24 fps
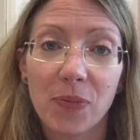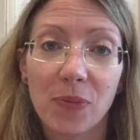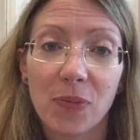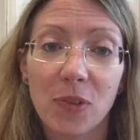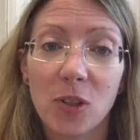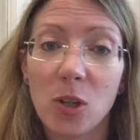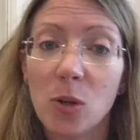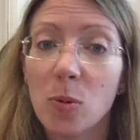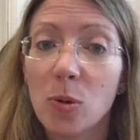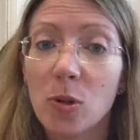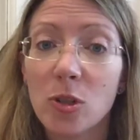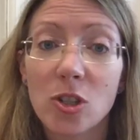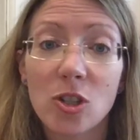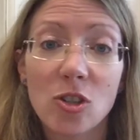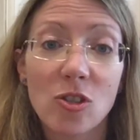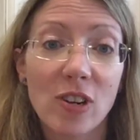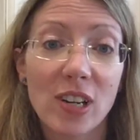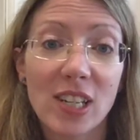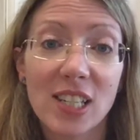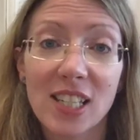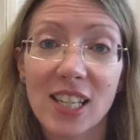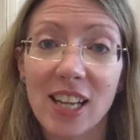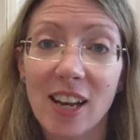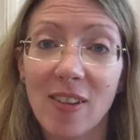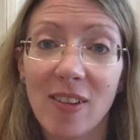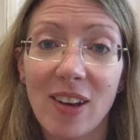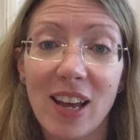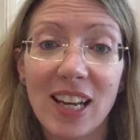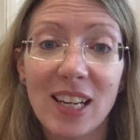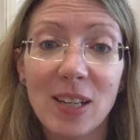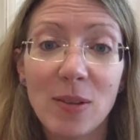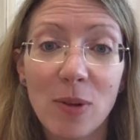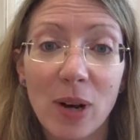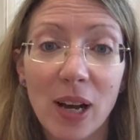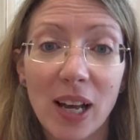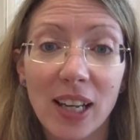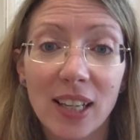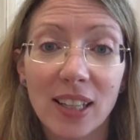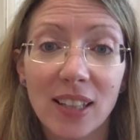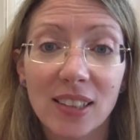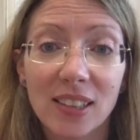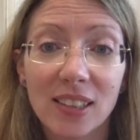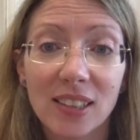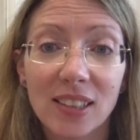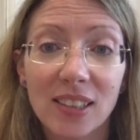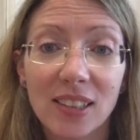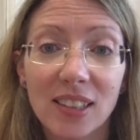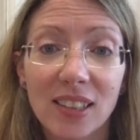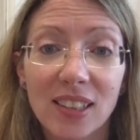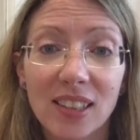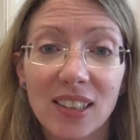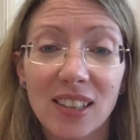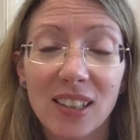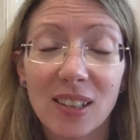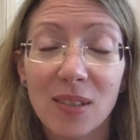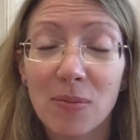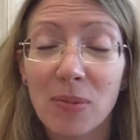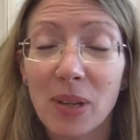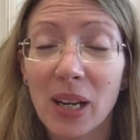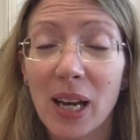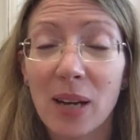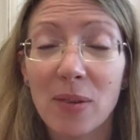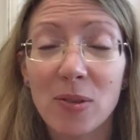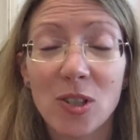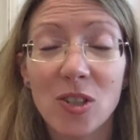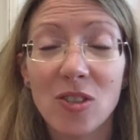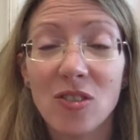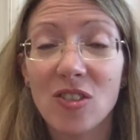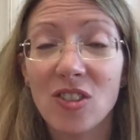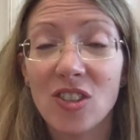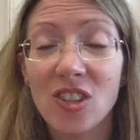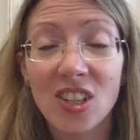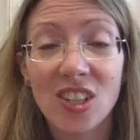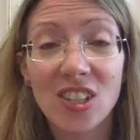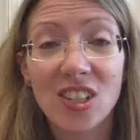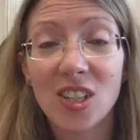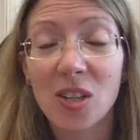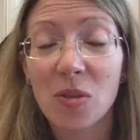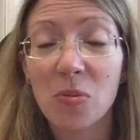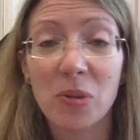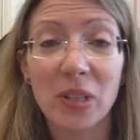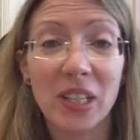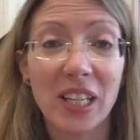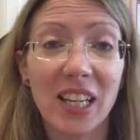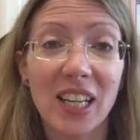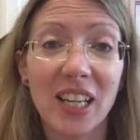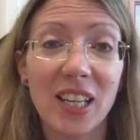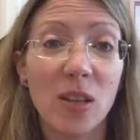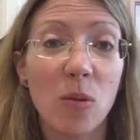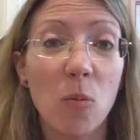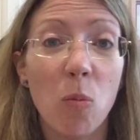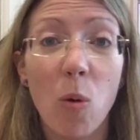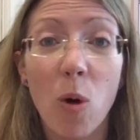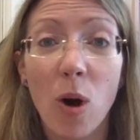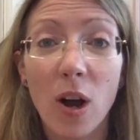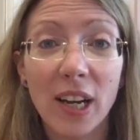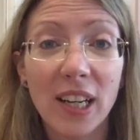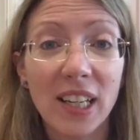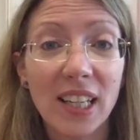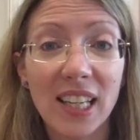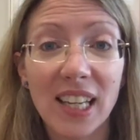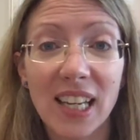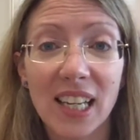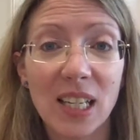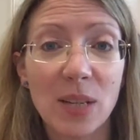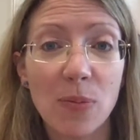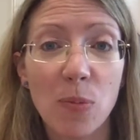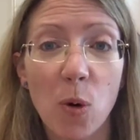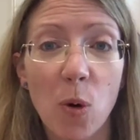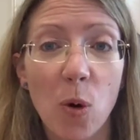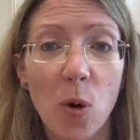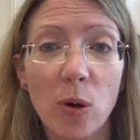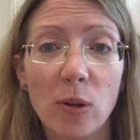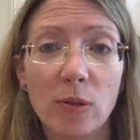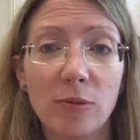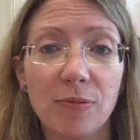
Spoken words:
You're more stressed out anyway. And perhaps you just don't want to hear them whining anymore.